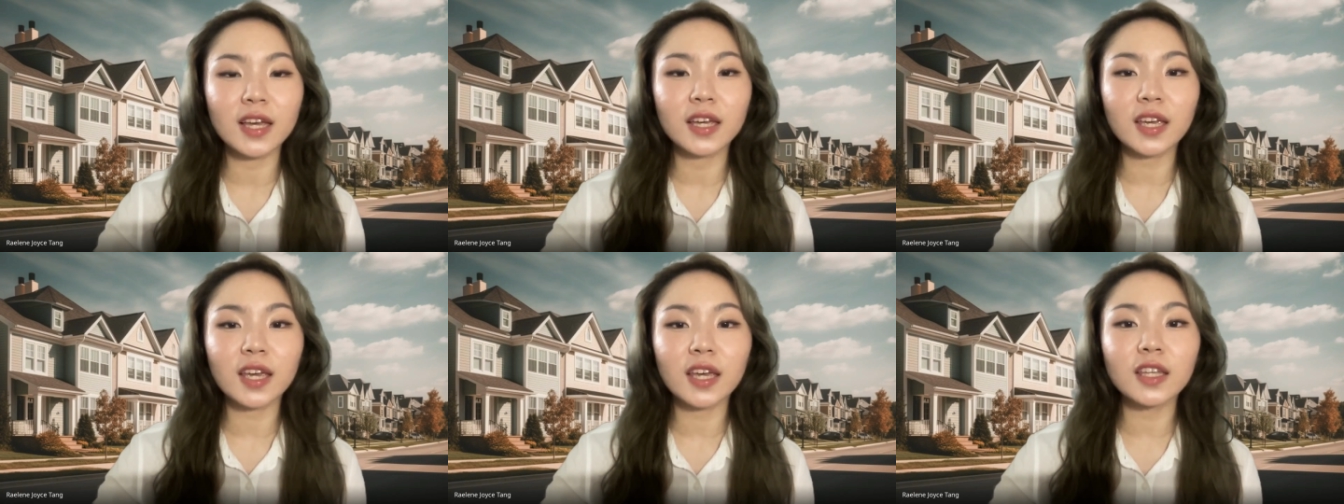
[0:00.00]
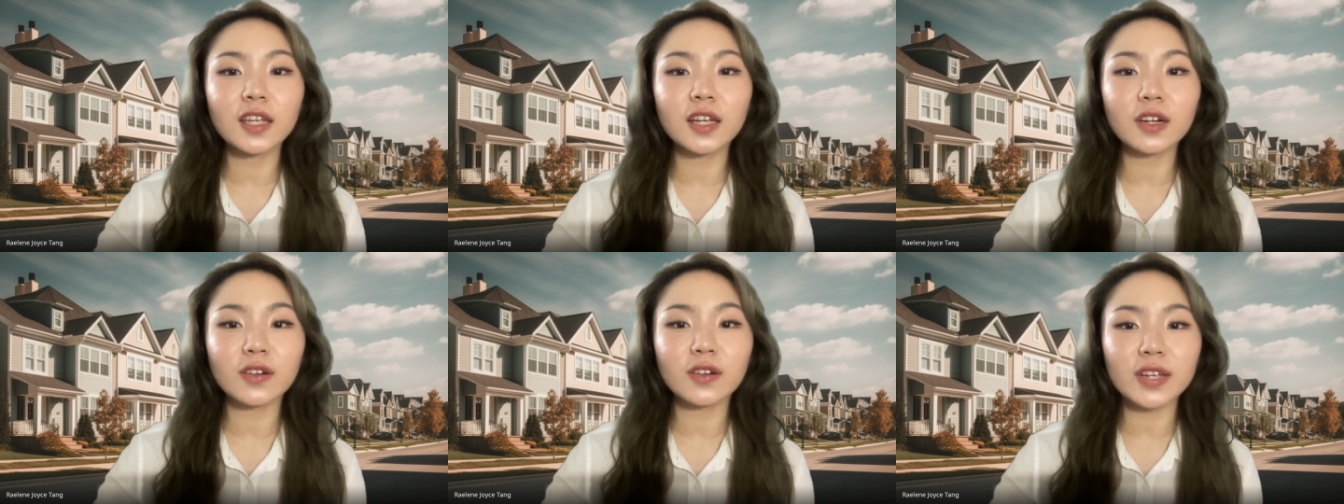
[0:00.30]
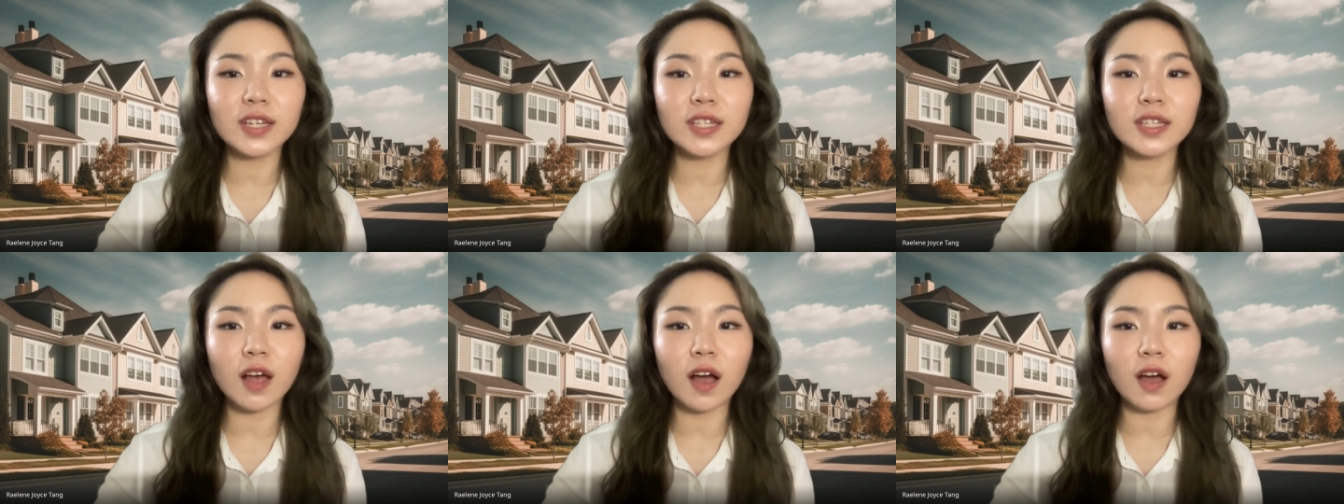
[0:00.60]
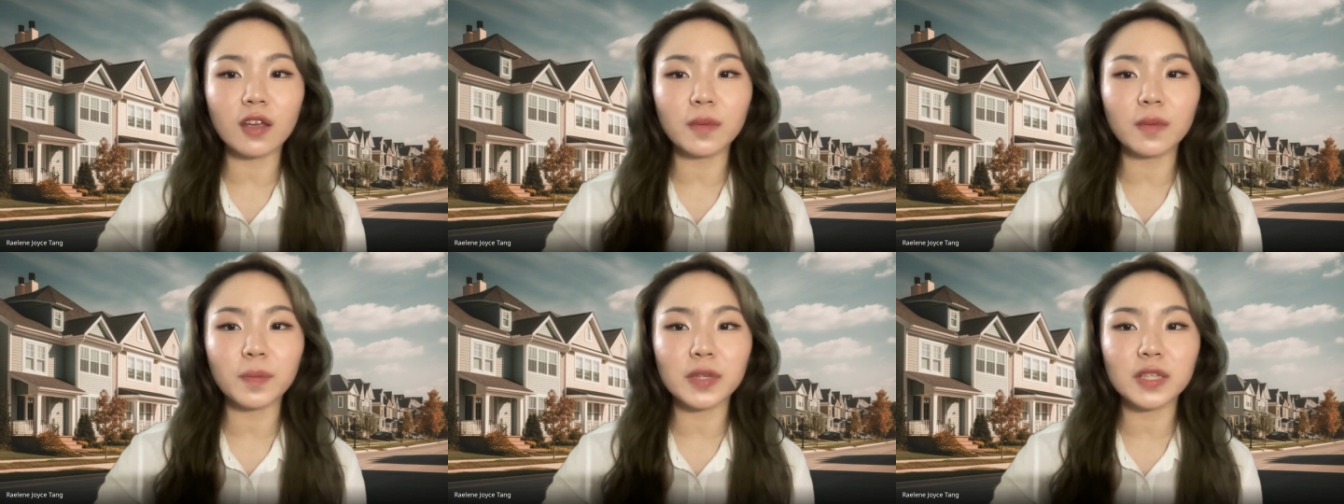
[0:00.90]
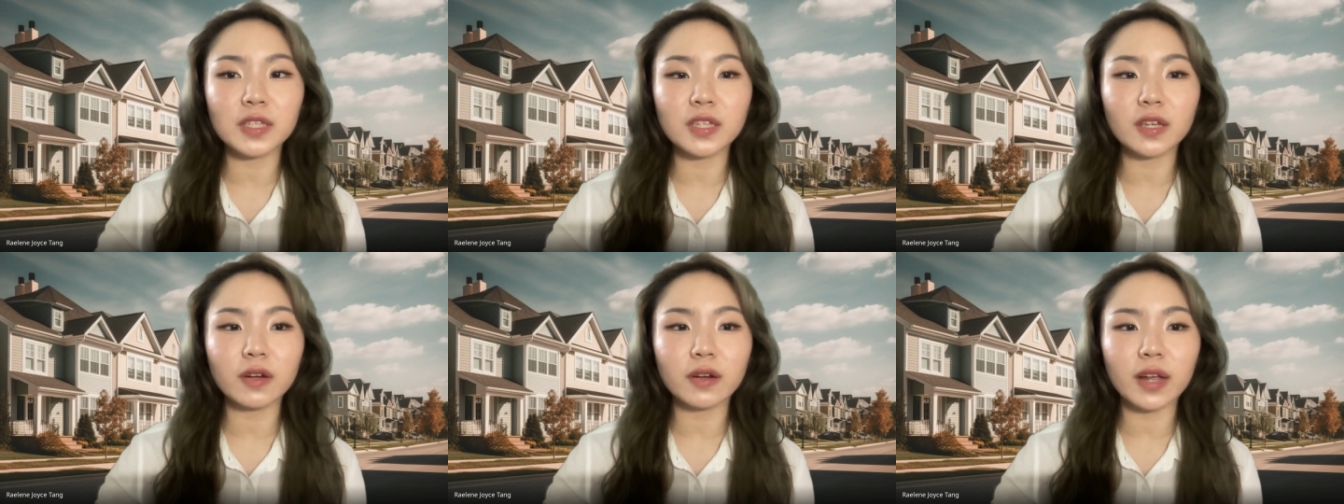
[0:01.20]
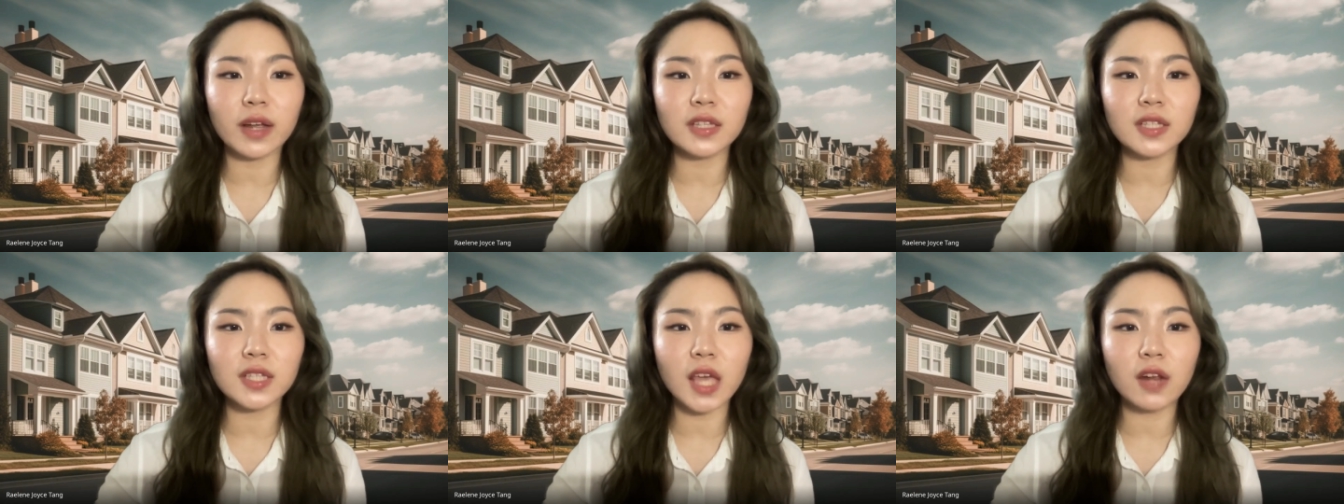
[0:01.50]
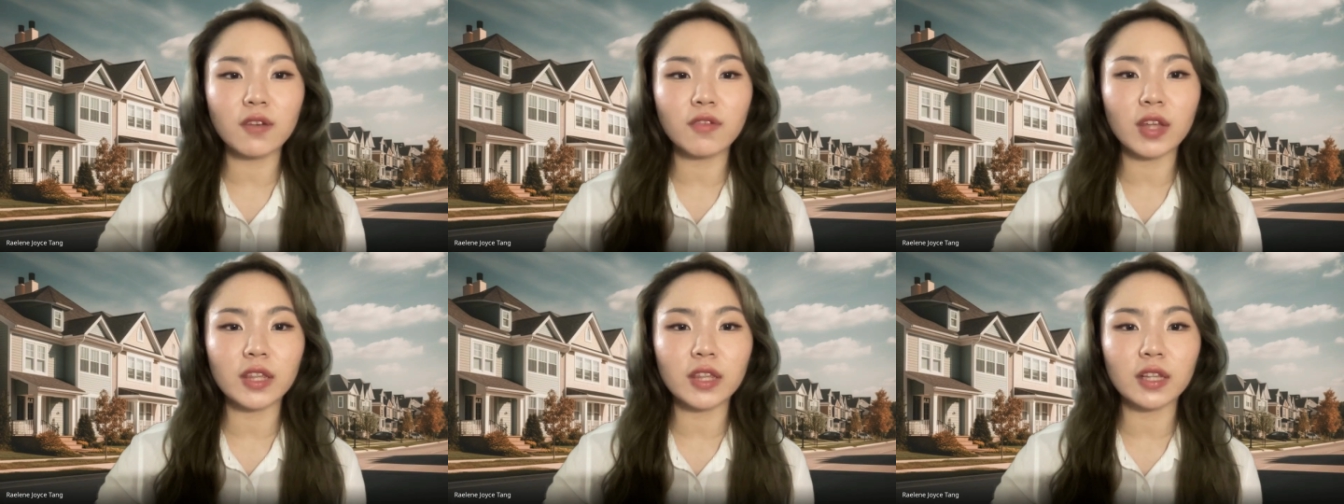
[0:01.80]
can increase occupancy rates
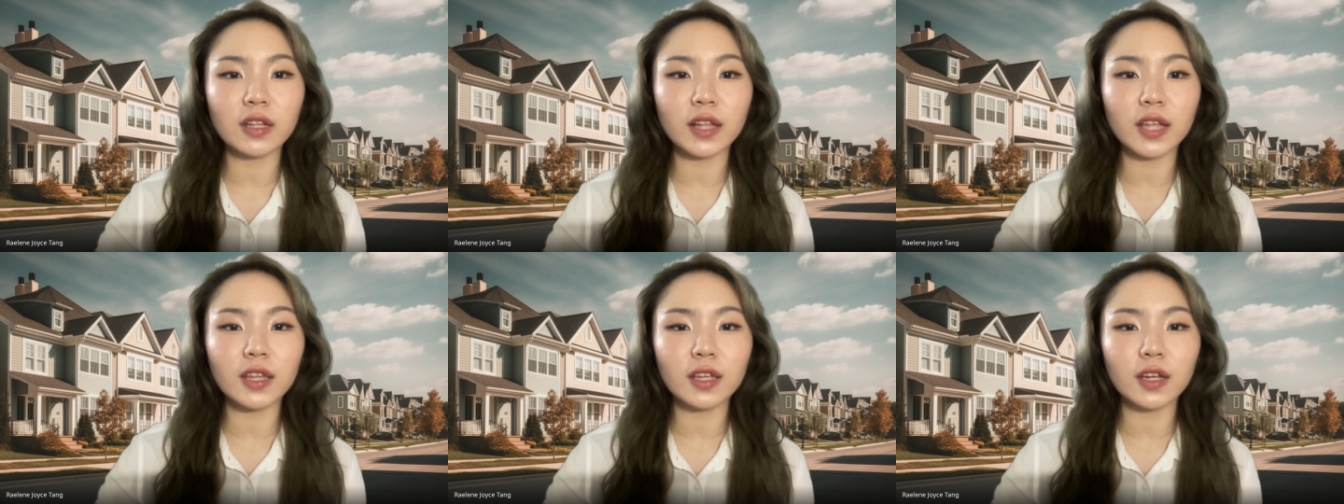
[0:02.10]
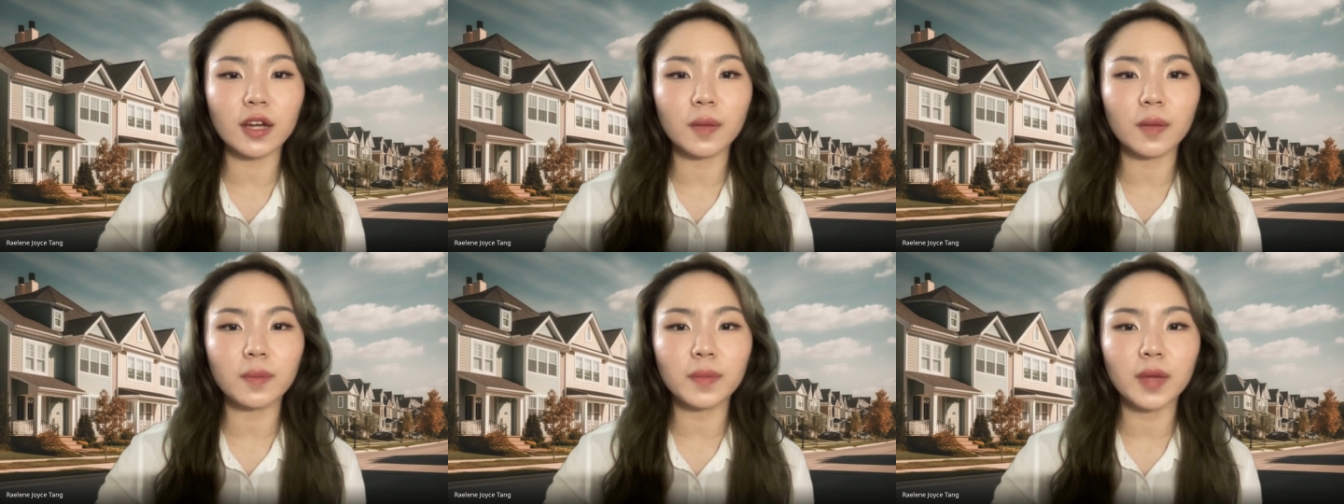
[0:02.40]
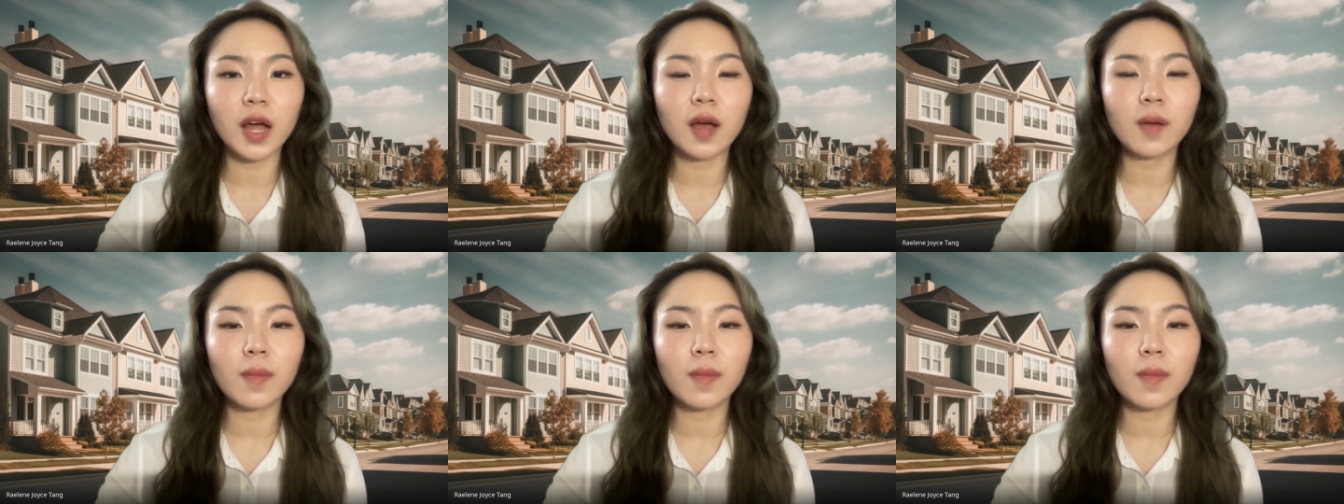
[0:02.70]
and rental income